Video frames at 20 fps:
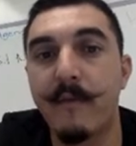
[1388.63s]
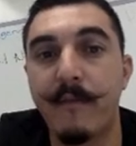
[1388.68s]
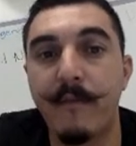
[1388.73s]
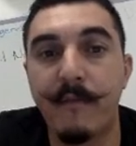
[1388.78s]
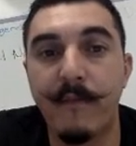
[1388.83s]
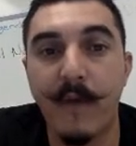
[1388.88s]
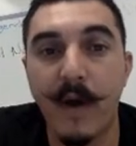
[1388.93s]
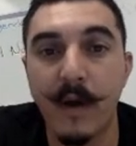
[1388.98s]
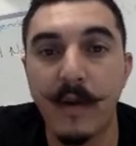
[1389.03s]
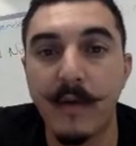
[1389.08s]

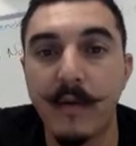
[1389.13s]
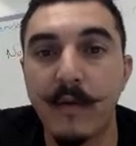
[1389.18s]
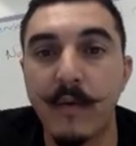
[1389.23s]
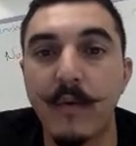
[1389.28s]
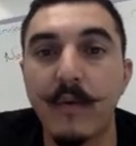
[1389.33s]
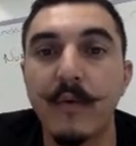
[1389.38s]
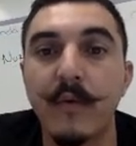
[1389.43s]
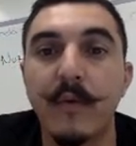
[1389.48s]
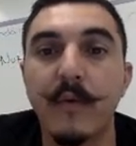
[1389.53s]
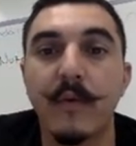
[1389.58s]

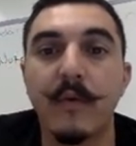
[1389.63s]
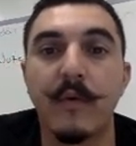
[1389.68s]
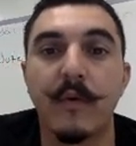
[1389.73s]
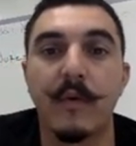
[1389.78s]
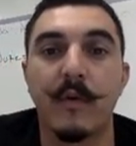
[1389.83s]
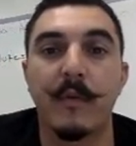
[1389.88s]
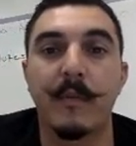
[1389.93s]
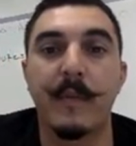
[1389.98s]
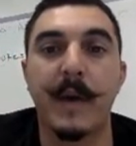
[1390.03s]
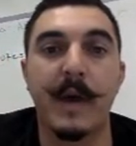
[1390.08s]
follicles
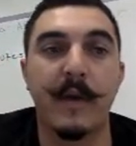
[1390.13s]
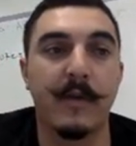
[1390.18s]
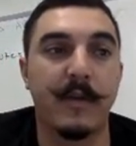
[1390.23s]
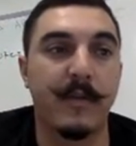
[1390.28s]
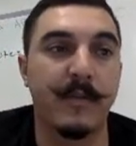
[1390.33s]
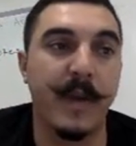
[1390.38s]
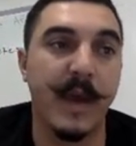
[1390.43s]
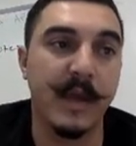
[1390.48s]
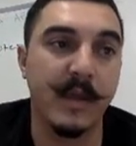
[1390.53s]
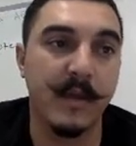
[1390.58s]
or
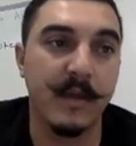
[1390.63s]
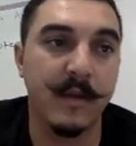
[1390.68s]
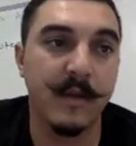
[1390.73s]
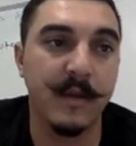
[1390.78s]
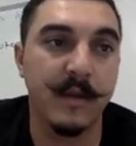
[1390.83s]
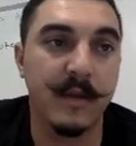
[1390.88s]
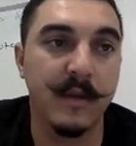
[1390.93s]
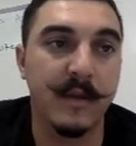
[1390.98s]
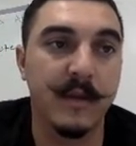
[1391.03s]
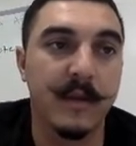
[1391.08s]
Peyer's
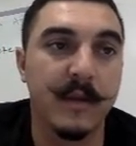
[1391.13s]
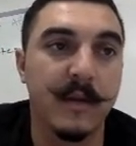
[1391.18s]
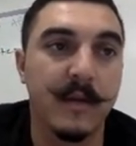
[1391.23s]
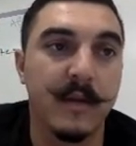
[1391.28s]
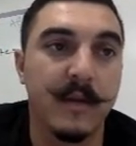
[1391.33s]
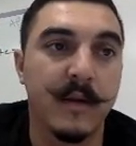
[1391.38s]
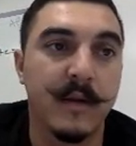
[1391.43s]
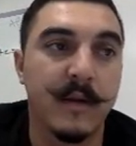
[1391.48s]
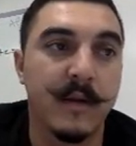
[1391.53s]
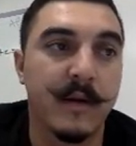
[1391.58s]
patches
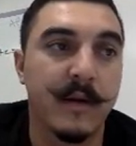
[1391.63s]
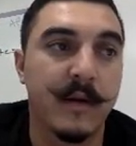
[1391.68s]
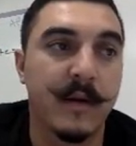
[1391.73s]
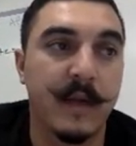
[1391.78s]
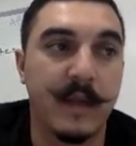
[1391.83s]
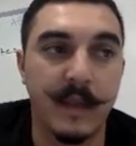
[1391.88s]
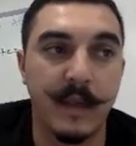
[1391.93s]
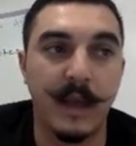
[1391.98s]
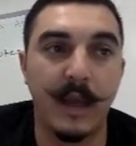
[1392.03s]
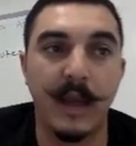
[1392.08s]

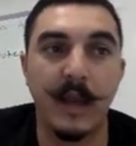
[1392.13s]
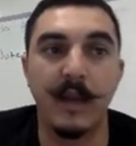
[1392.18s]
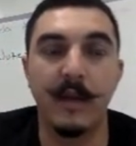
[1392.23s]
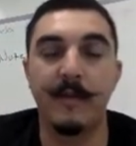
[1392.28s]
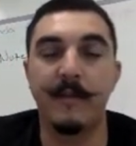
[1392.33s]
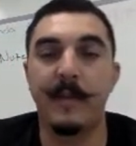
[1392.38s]
in the ileum